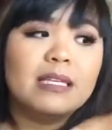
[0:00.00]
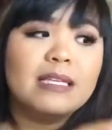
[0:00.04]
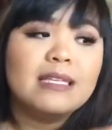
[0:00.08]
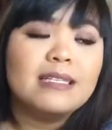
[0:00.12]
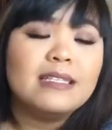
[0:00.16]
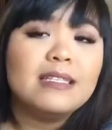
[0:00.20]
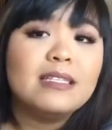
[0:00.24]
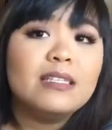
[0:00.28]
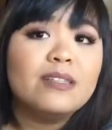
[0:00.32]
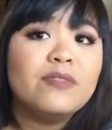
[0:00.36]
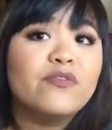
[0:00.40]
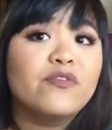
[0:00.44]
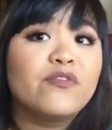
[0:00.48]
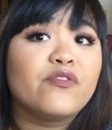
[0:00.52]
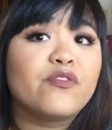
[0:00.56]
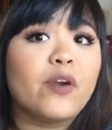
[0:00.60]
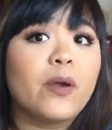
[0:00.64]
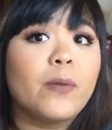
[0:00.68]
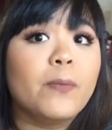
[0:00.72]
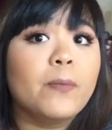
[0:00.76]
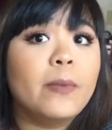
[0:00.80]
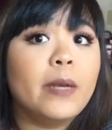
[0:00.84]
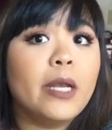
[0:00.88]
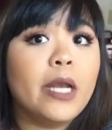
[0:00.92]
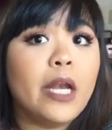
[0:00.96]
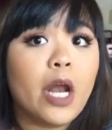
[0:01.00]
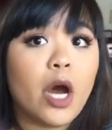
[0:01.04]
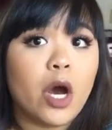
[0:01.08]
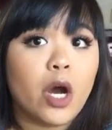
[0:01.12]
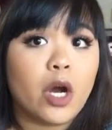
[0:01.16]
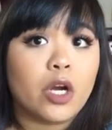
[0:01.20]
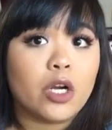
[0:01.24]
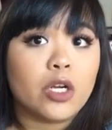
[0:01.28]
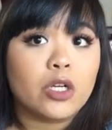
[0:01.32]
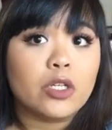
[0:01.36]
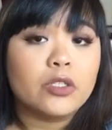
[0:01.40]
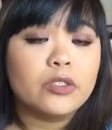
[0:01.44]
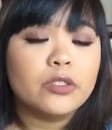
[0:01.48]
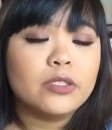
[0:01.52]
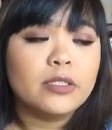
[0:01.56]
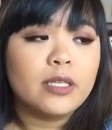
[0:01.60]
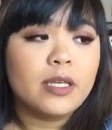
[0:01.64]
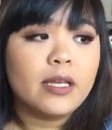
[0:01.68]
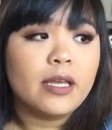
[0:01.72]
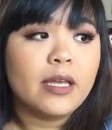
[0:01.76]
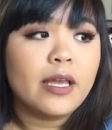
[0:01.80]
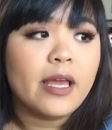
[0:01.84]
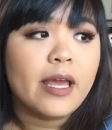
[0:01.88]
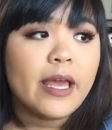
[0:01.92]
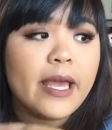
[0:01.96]
This is from NARS,
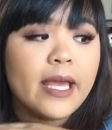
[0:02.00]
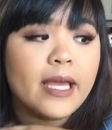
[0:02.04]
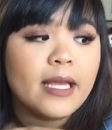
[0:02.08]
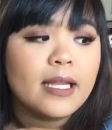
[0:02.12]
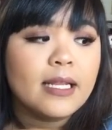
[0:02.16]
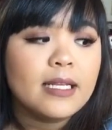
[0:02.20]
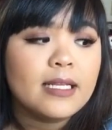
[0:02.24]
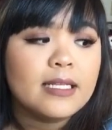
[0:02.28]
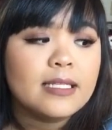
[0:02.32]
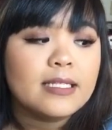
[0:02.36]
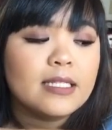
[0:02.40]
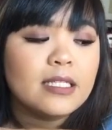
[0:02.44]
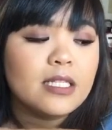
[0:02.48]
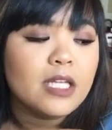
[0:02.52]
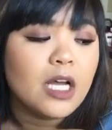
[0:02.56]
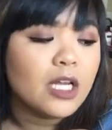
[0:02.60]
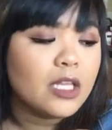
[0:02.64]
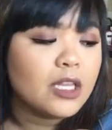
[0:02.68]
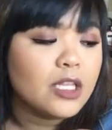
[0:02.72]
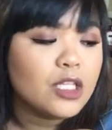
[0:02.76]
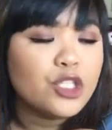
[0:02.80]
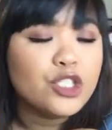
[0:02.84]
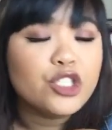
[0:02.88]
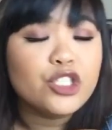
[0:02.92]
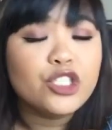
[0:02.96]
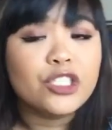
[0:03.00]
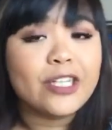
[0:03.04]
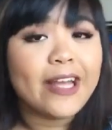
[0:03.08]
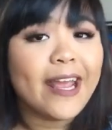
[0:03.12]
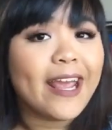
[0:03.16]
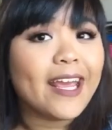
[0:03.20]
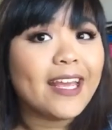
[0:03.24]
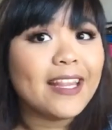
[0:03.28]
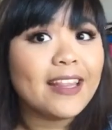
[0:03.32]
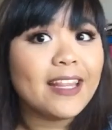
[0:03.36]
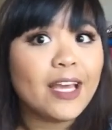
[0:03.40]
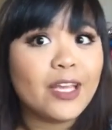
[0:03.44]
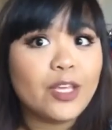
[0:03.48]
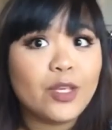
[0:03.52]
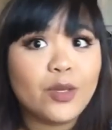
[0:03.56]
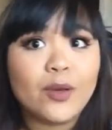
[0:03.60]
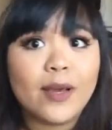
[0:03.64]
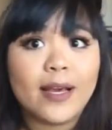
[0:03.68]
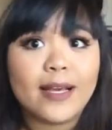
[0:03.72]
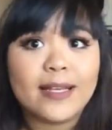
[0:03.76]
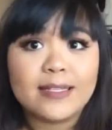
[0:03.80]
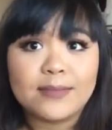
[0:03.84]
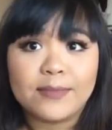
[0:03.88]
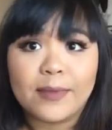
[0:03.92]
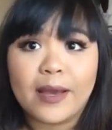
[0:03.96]
and it's not the shade that you
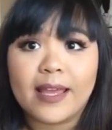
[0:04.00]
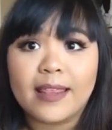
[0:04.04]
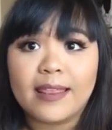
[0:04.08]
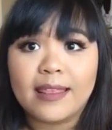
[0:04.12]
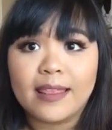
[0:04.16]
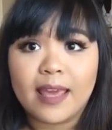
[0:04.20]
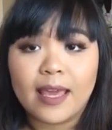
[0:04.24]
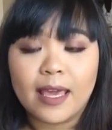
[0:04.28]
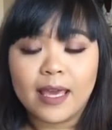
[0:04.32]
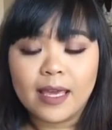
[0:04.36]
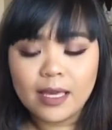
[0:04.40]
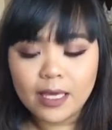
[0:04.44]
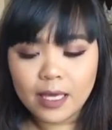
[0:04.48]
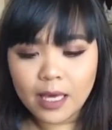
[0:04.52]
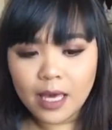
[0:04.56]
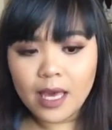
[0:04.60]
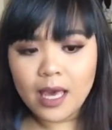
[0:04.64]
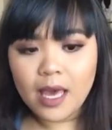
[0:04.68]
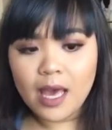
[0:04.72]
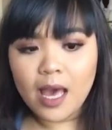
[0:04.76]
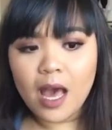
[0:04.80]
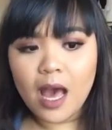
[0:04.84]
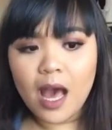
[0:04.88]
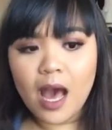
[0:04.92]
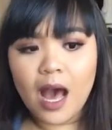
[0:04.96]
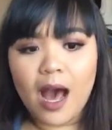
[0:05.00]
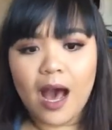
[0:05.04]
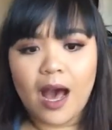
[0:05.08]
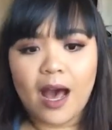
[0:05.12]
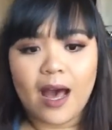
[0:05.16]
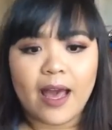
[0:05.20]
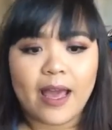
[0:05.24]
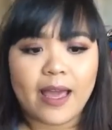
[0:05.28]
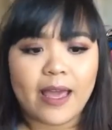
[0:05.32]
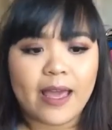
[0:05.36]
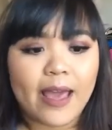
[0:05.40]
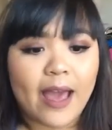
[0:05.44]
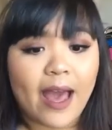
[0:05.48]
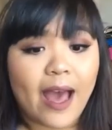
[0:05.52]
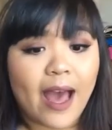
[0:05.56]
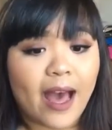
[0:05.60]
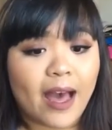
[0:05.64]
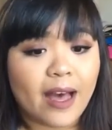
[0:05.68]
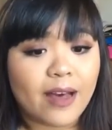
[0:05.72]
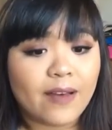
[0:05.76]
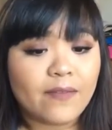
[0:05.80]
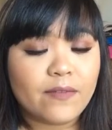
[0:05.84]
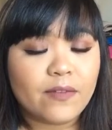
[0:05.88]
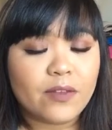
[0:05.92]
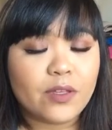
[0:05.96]
guys might think. I
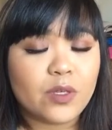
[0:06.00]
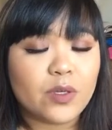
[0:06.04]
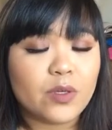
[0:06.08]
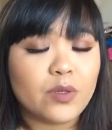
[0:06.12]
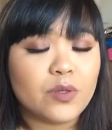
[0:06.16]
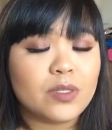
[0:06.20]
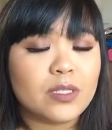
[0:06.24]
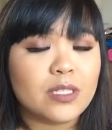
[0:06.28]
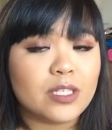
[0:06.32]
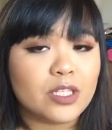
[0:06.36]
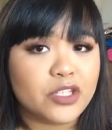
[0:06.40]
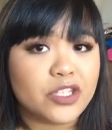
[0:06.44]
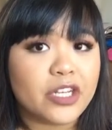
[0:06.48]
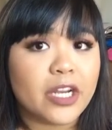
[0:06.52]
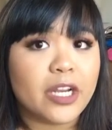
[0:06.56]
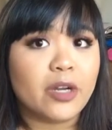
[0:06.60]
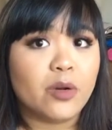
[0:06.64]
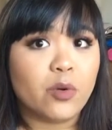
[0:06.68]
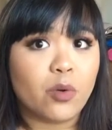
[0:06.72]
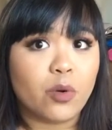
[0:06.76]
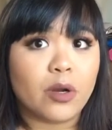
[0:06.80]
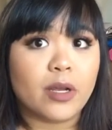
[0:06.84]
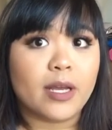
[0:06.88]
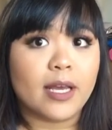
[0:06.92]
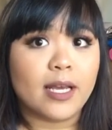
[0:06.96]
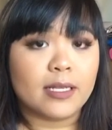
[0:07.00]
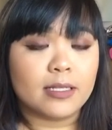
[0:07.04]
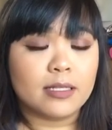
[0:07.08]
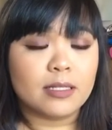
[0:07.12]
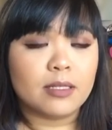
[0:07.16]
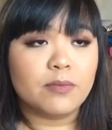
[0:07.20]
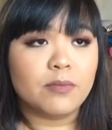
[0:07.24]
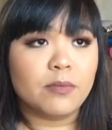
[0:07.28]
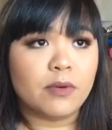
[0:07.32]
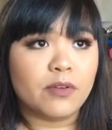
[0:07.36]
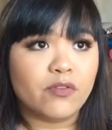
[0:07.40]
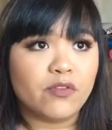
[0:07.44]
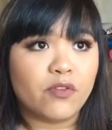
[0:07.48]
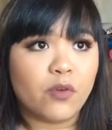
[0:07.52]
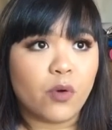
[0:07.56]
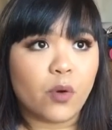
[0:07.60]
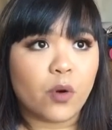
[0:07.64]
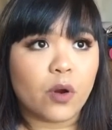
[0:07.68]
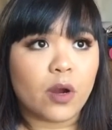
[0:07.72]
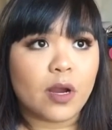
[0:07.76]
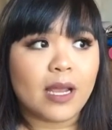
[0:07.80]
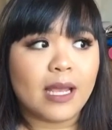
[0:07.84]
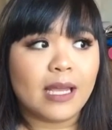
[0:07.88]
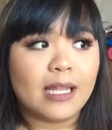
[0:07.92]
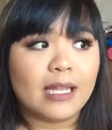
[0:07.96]
have used the shade Orgasm
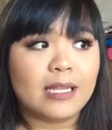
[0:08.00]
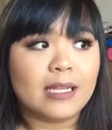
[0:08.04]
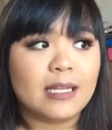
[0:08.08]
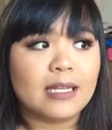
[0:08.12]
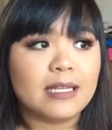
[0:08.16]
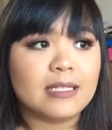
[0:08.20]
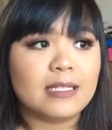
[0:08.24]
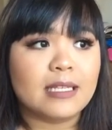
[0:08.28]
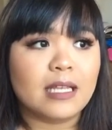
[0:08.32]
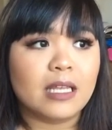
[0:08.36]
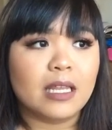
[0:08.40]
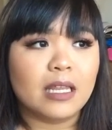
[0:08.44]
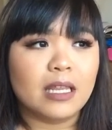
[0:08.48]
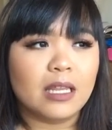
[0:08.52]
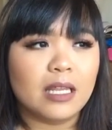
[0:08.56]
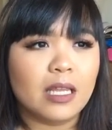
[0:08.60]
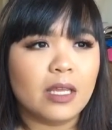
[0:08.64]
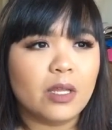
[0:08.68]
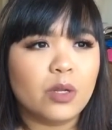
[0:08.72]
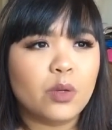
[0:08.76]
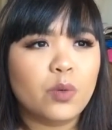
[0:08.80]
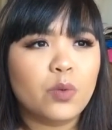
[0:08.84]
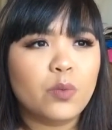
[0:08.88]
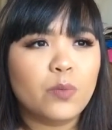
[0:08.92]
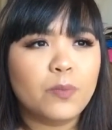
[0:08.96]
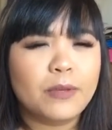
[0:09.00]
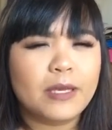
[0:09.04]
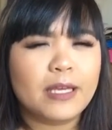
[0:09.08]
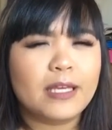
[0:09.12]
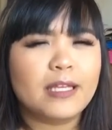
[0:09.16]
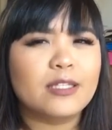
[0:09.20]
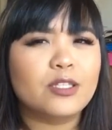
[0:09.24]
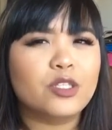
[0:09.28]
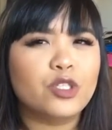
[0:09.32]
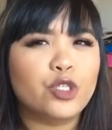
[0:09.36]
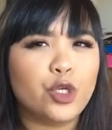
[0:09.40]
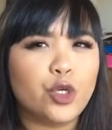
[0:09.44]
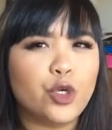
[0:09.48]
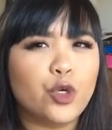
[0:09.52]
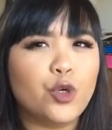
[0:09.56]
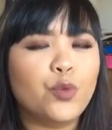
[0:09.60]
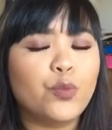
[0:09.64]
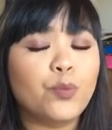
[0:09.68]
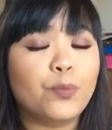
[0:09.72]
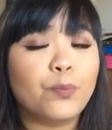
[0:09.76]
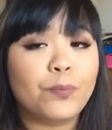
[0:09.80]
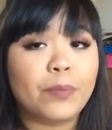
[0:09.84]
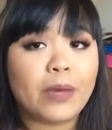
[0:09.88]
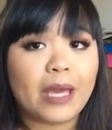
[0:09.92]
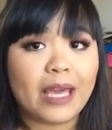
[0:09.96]
before, and it is a little bit too
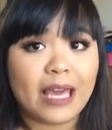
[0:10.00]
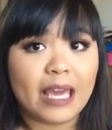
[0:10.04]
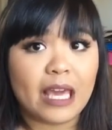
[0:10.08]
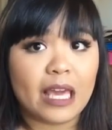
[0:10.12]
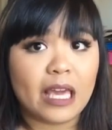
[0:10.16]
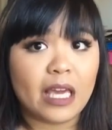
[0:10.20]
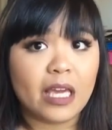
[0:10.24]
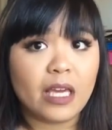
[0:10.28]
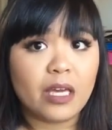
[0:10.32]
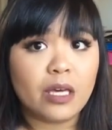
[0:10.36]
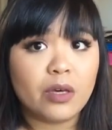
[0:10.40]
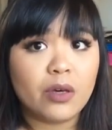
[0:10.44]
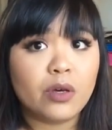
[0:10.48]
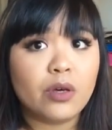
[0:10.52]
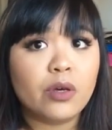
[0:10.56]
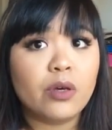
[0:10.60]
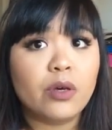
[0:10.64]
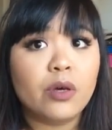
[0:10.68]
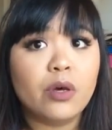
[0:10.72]
pink